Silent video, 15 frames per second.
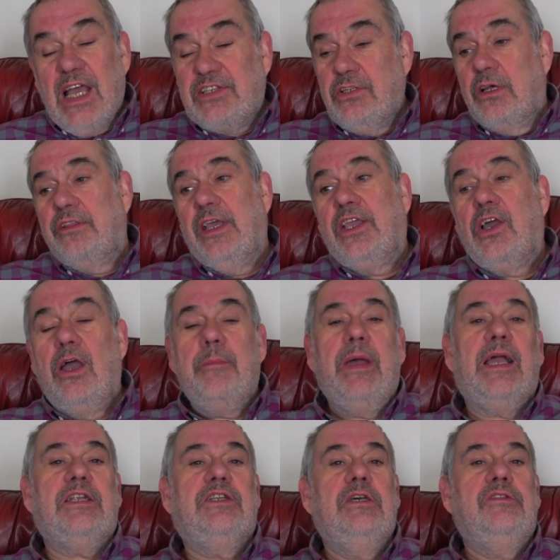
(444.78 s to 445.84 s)
that's another thing. Going
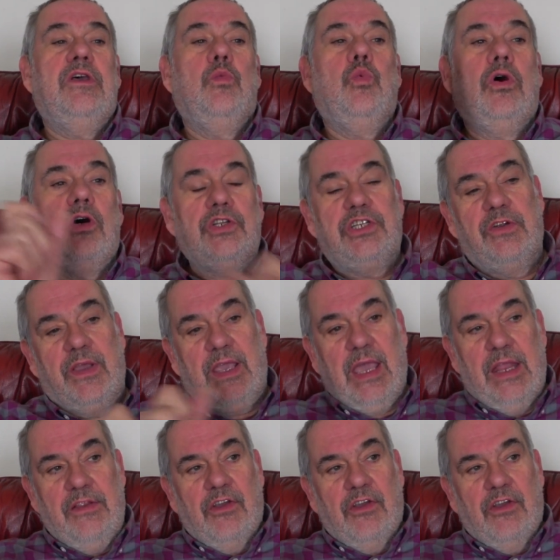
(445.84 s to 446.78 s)
back to the water again,